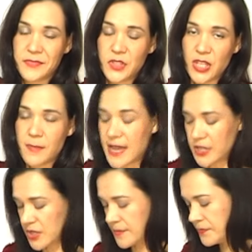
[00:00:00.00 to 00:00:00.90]
G
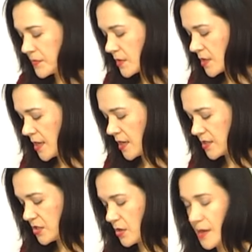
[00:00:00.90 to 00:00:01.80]
major here,
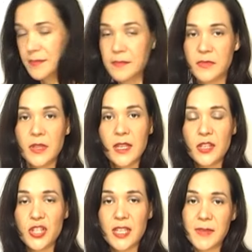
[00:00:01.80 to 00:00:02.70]
so I'm
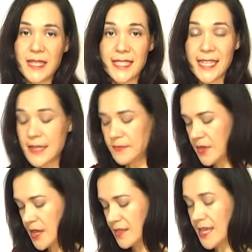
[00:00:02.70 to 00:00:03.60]
G, B, D,
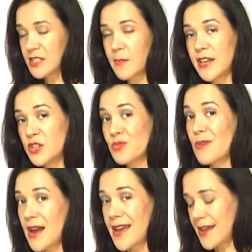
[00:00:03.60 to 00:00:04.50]
that's my
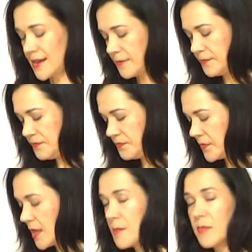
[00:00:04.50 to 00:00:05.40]
triad.
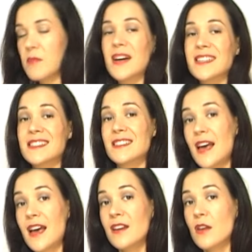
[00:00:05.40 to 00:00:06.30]
But my
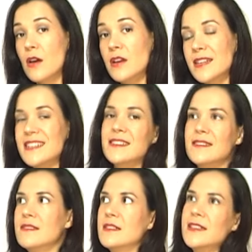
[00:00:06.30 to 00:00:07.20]
start note is,
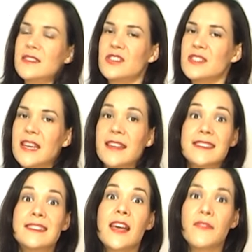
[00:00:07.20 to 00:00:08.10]
let's just say, the
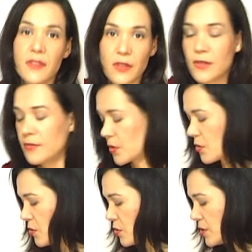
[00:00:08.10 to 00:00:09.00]
seventh of the
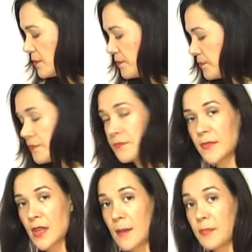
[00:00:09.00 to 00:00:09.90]
chord,
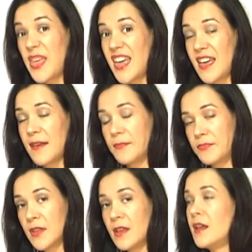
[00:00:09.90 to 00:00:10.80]
up there.
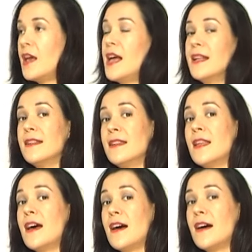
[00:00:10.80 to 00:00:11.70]

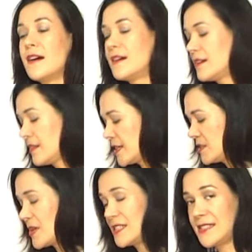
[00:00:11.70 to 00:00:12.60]
La, that's
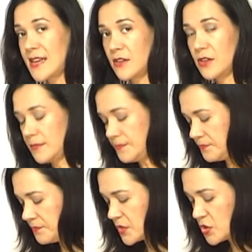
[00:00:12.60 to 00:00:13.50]
my start note.